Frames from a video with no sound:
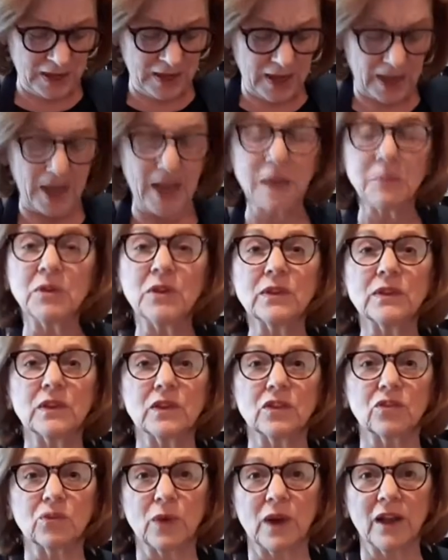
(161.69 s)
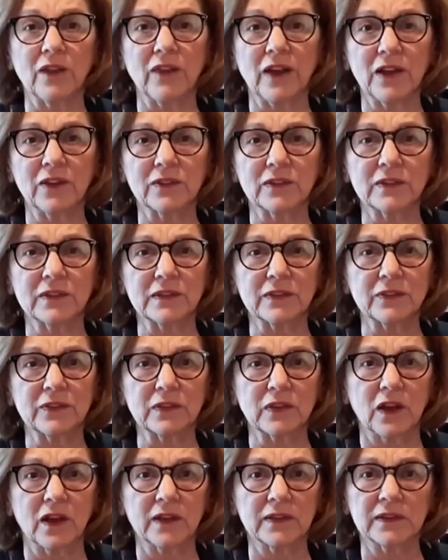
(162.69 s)
I'm using 12 ounces of
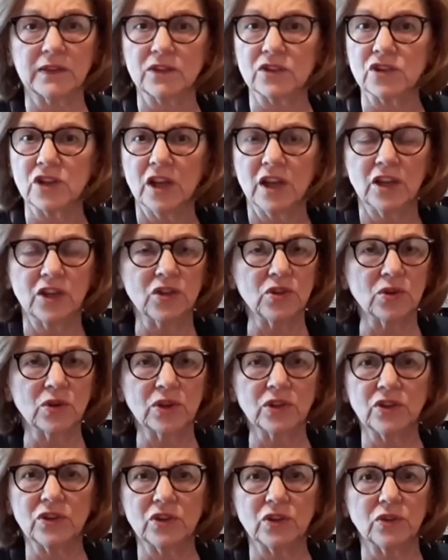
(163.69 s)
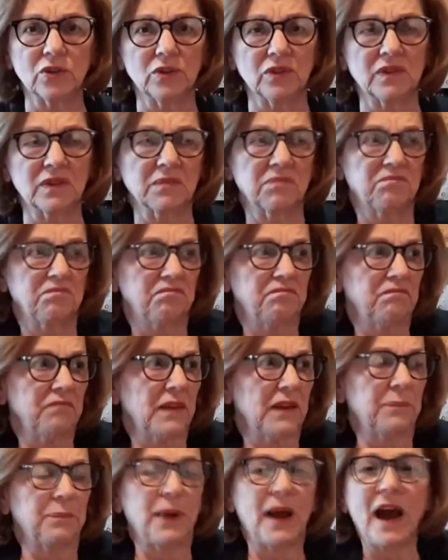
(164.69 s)
sausage. You could use
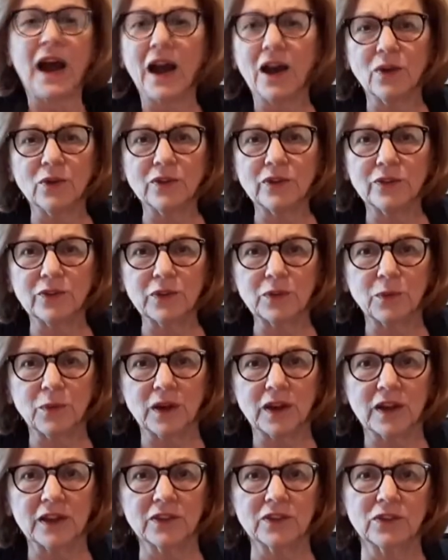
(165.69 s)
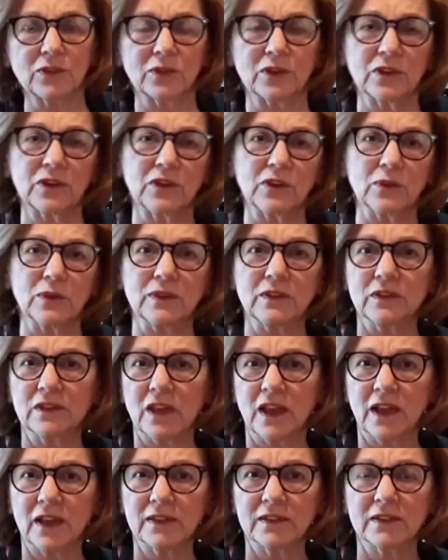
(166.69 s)
1 pound if you want. You can use
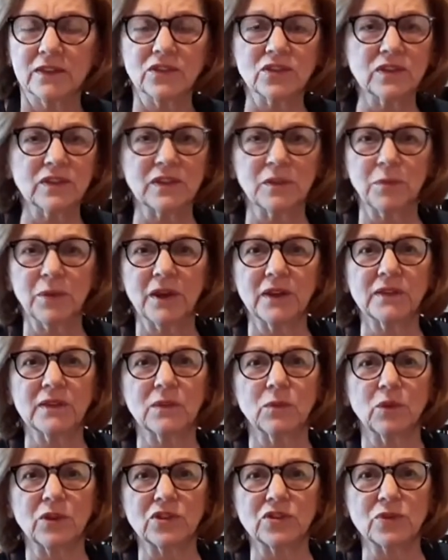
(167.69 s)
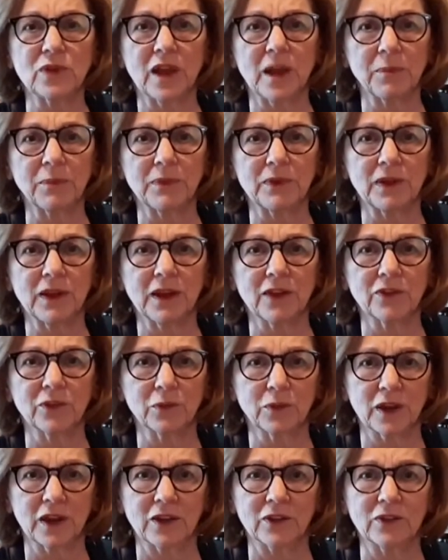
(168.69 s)
less. It just depends on what you happen to have
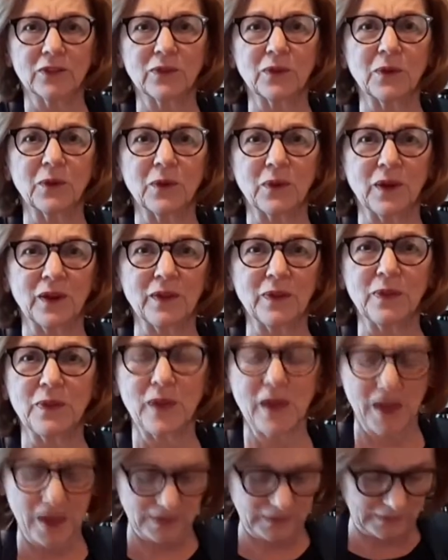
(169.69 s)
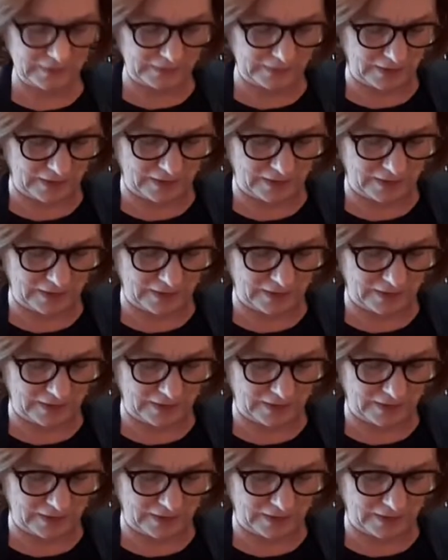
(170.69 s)
around. So that's